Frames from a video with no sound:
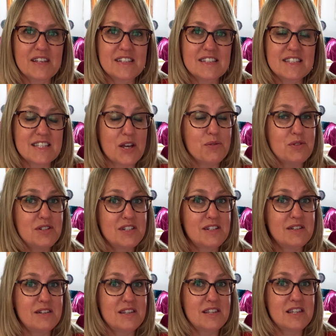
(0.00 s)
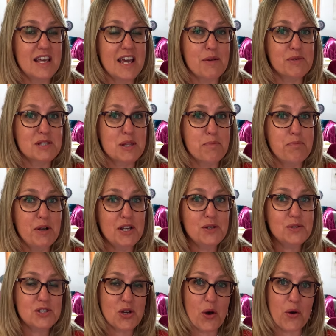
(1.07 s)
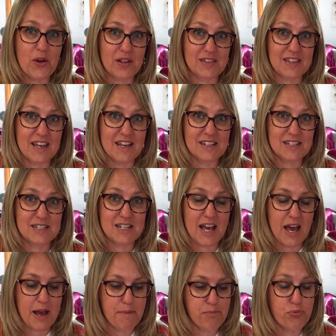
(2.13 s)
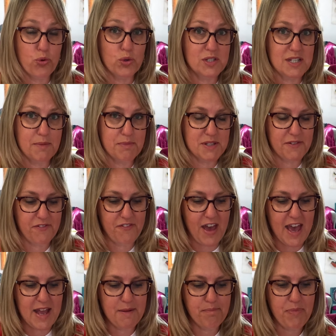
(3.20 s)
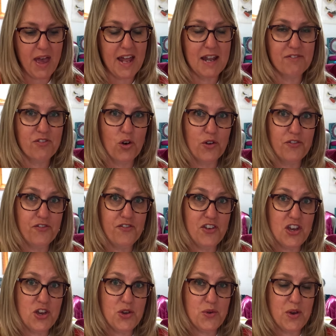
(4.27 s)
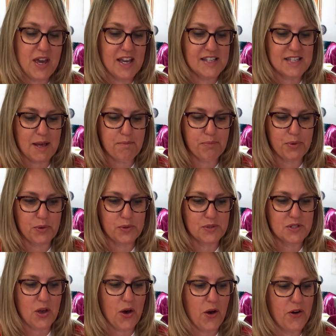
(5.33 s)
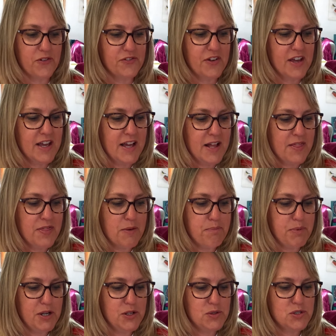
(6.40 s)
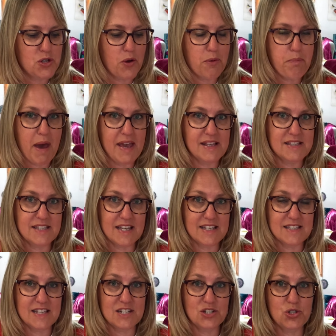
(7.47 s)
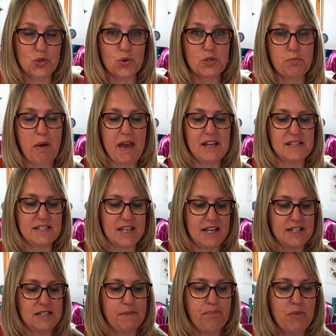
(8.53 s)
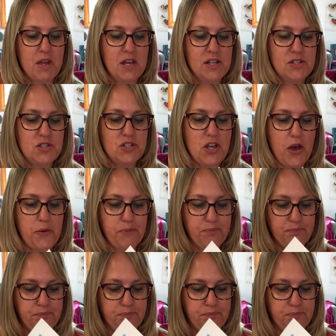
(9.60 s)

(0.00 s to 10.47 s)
So it was the blue dog that brought him to fame, and I've got a few examples of the blue dog paintings that George painted. So